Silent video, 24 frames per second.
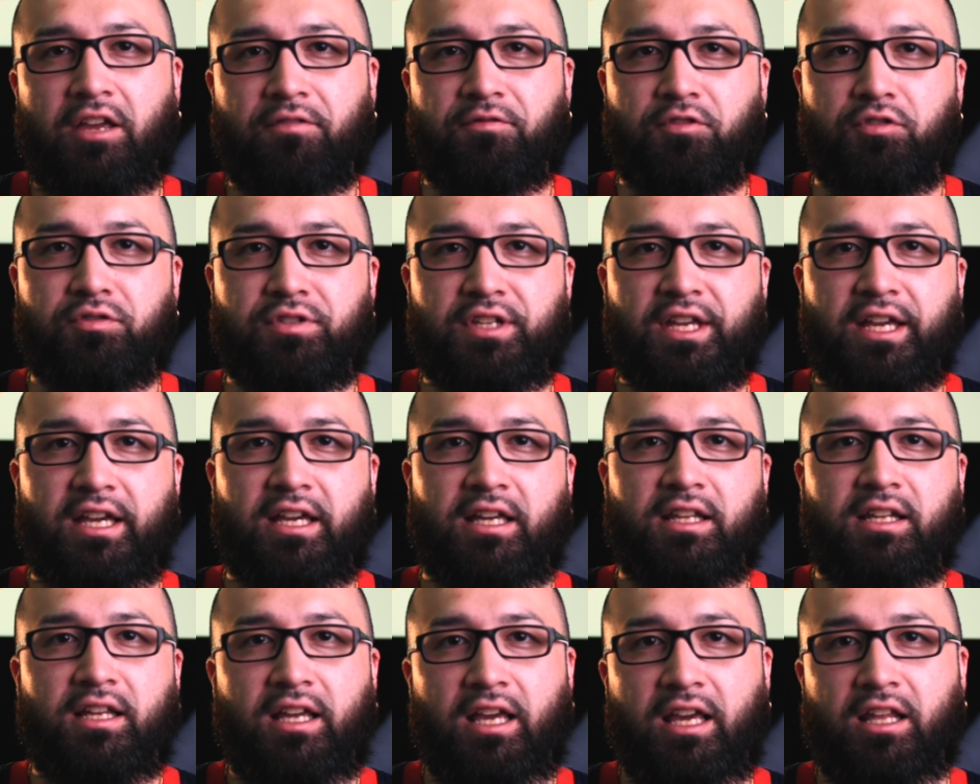If you
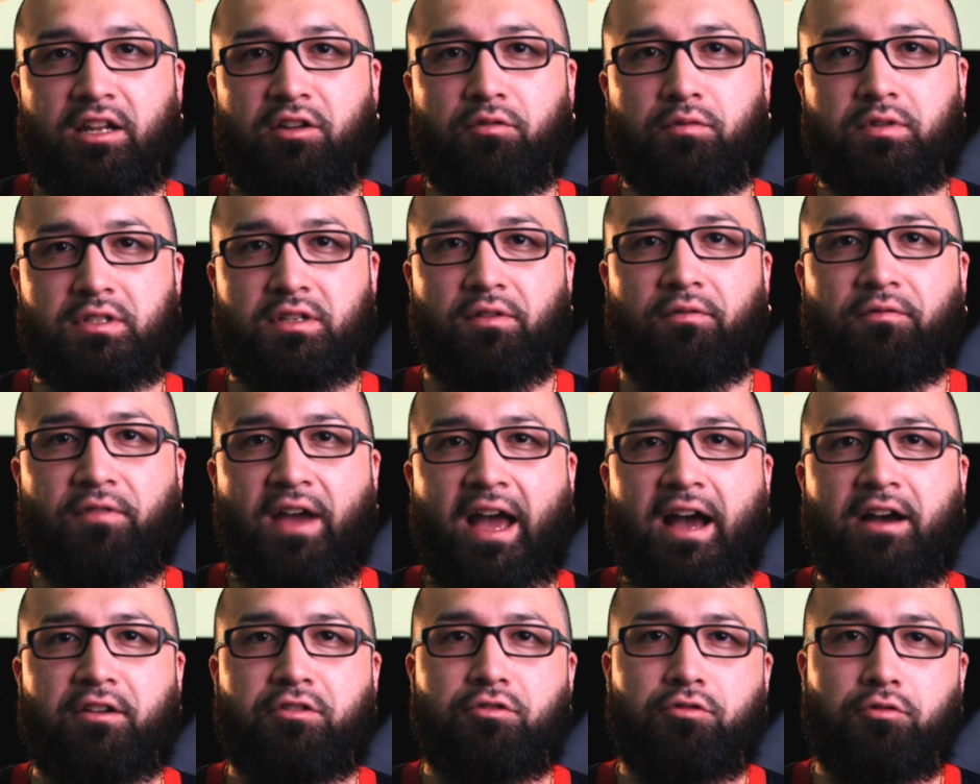did and it was of
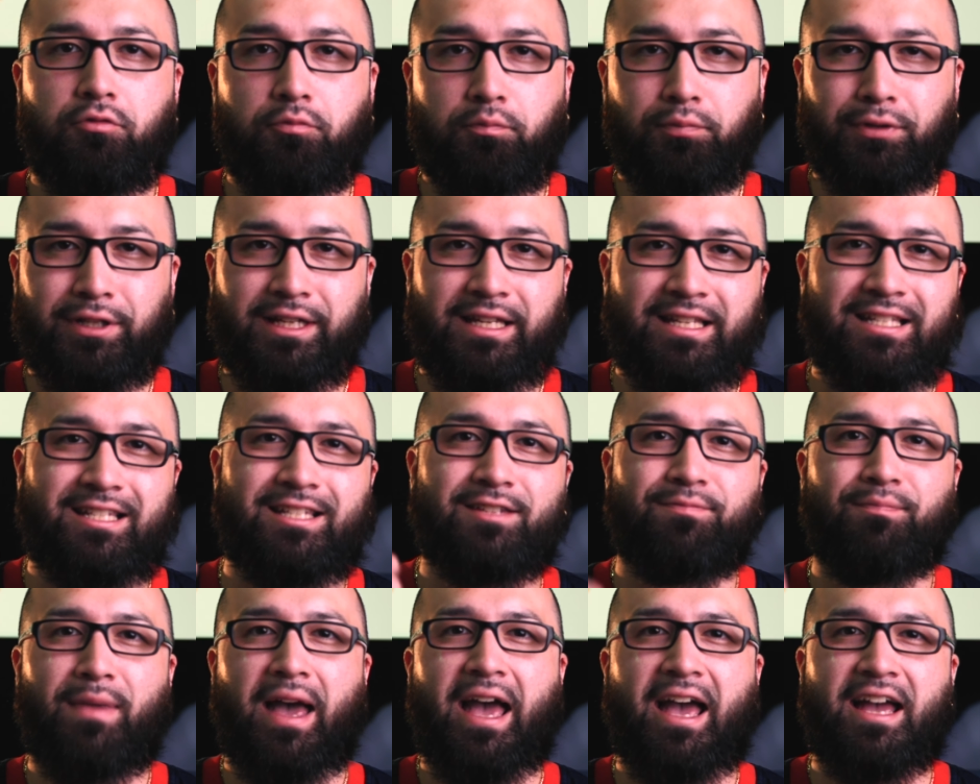value, please
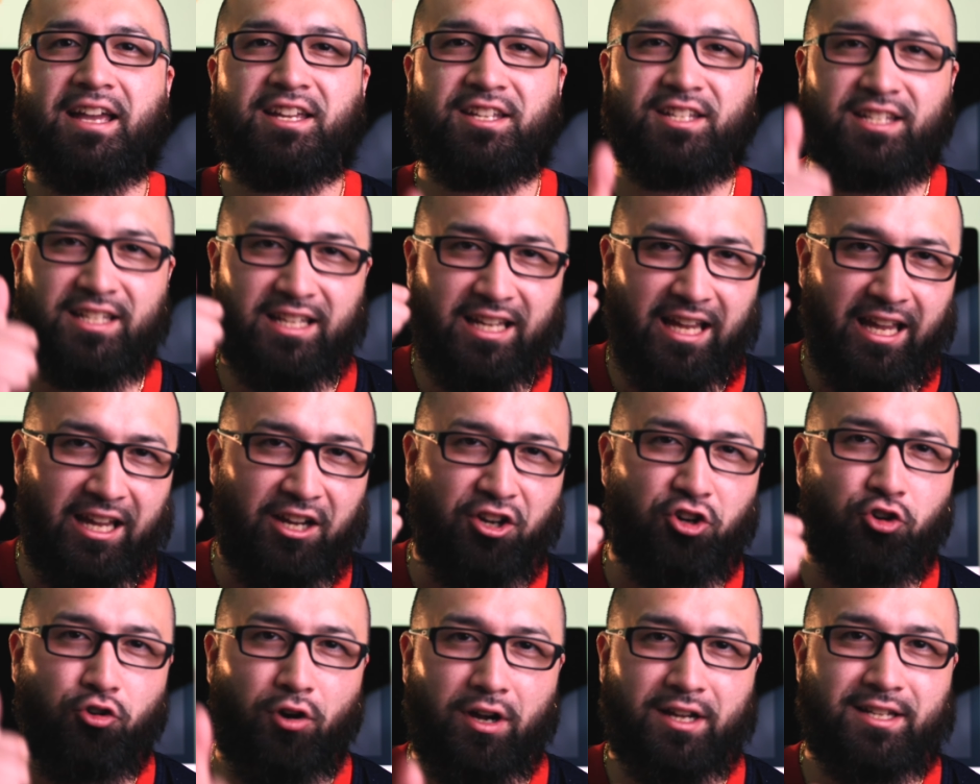smash
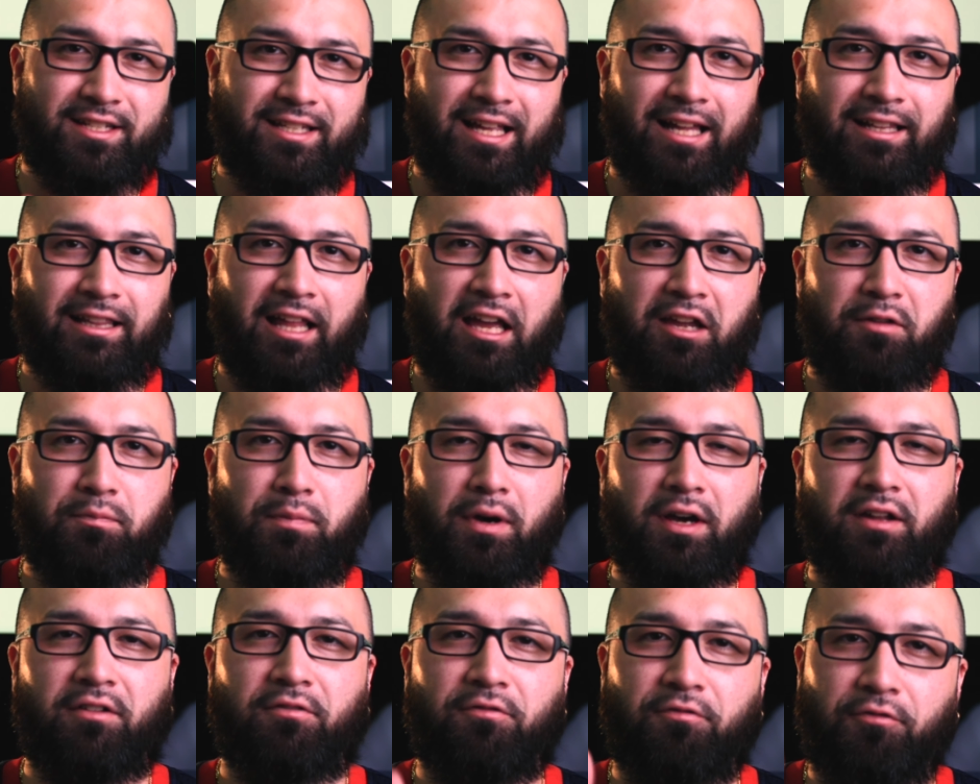and crush that like
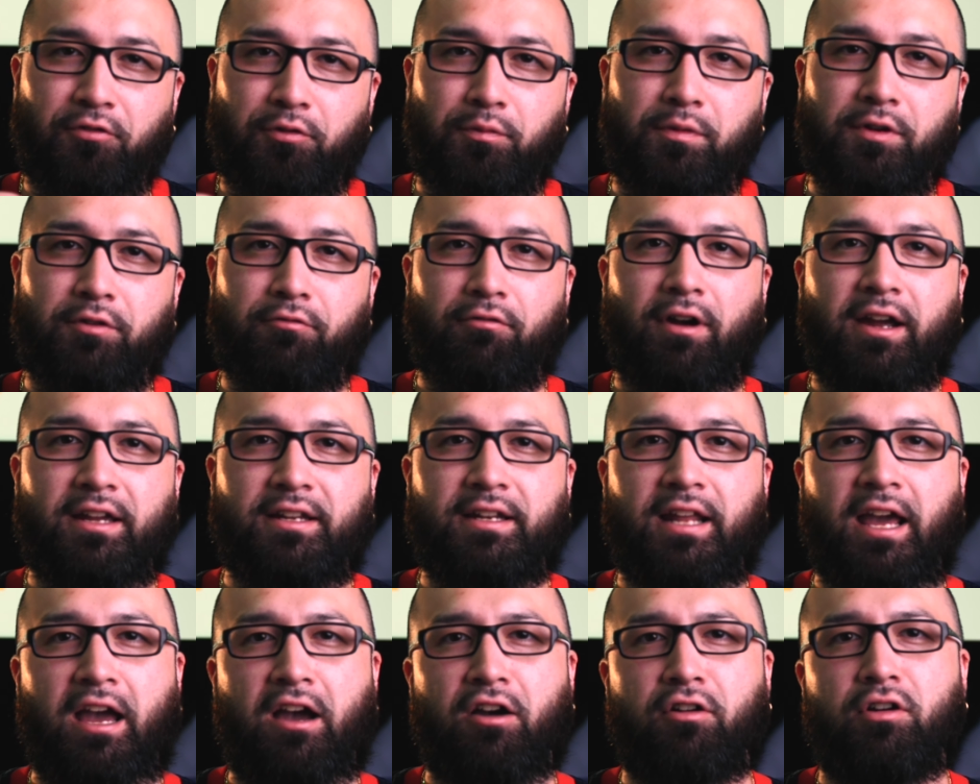button for me right
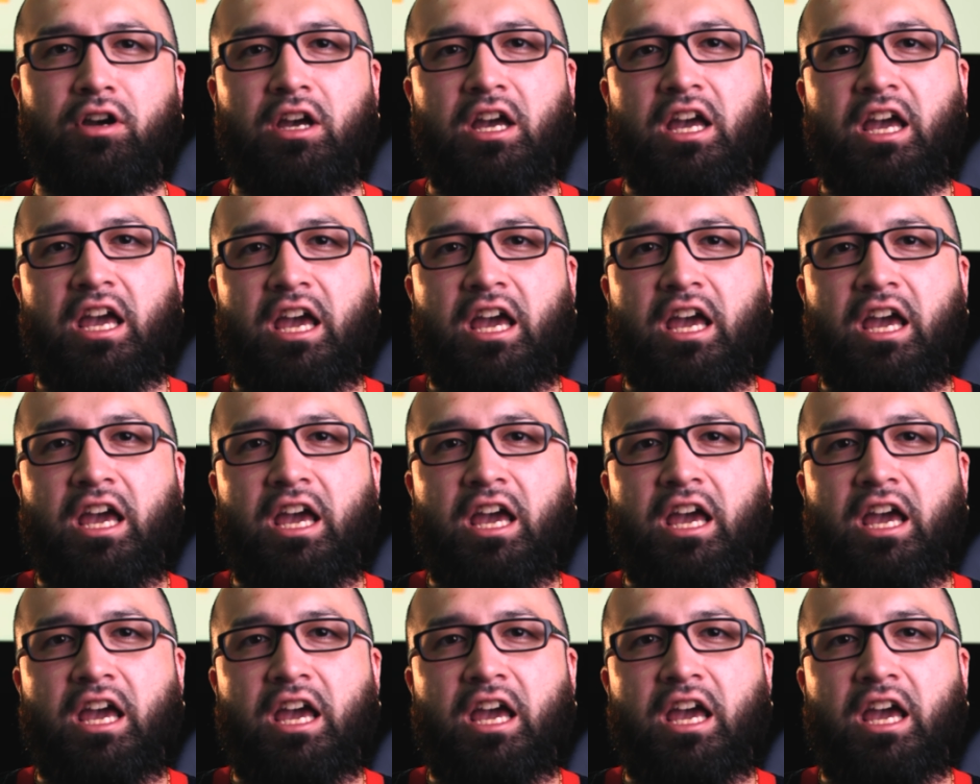now.